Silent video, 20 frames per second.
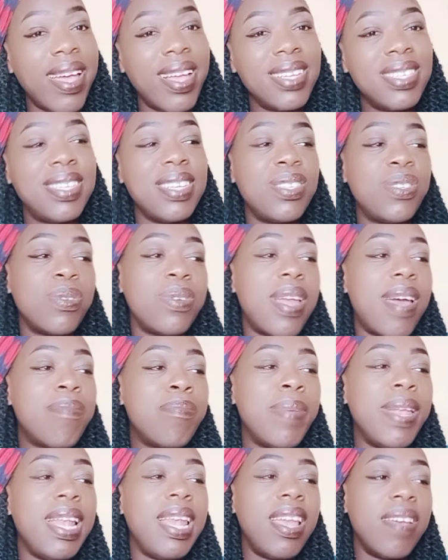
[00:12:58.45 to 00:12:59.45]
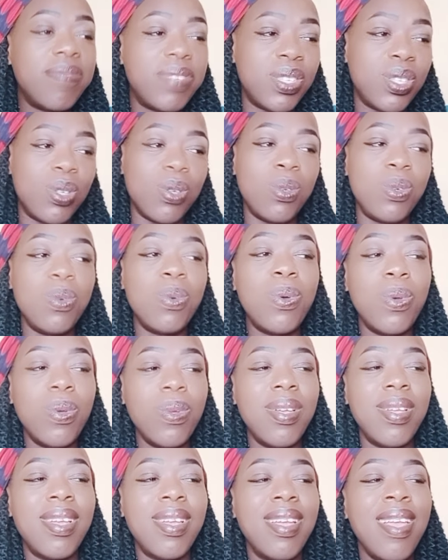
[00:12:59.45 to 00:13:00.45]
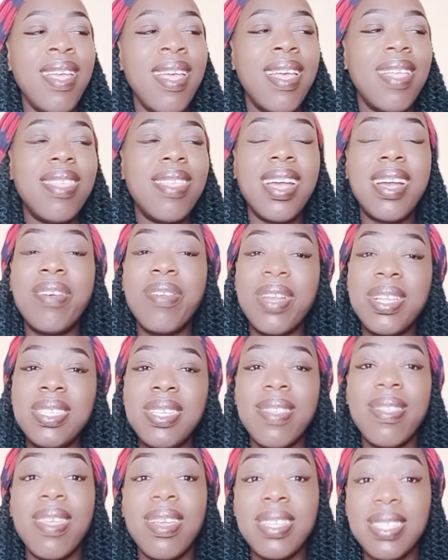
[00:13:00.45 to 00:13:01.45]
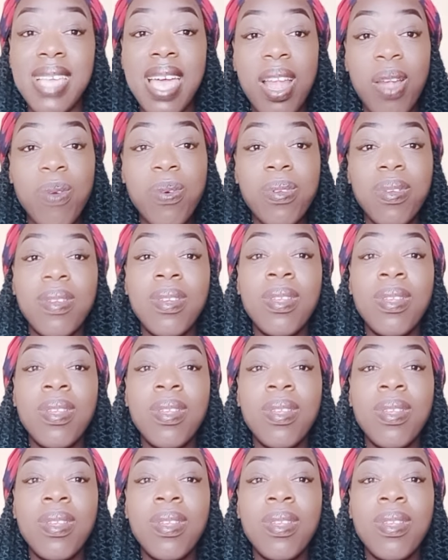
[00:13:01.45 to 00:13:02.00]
She should have been left to do the crazy things alone.